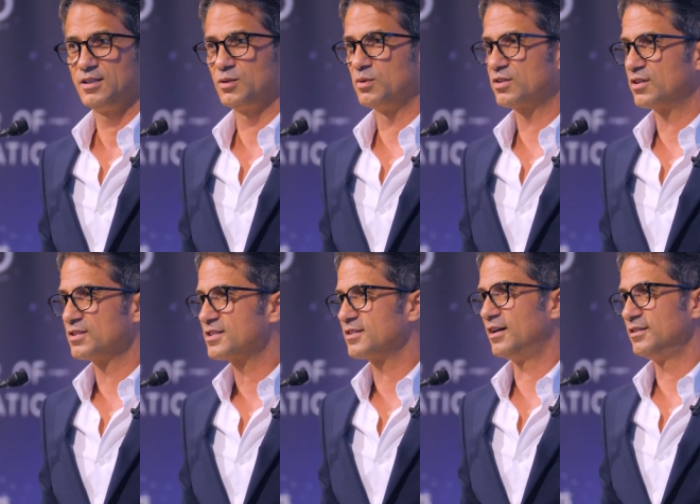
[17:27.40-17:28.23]
you will
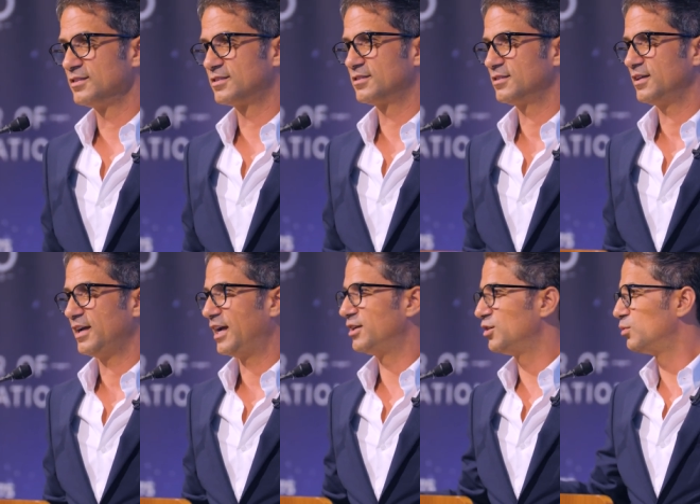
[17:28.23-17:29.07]
consult,
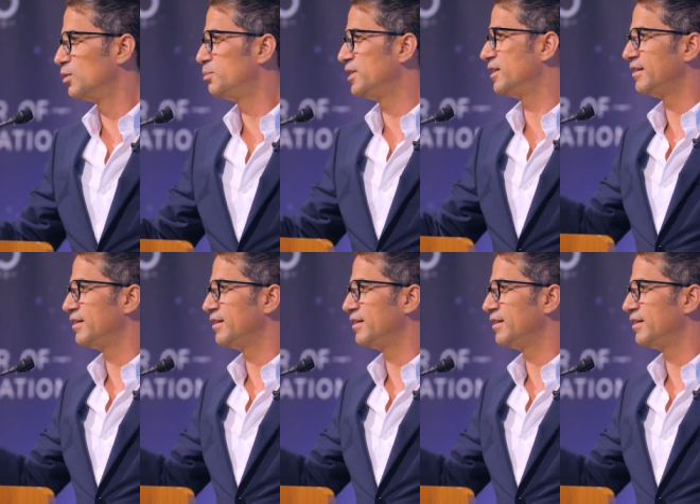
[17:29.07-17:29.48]
and you will be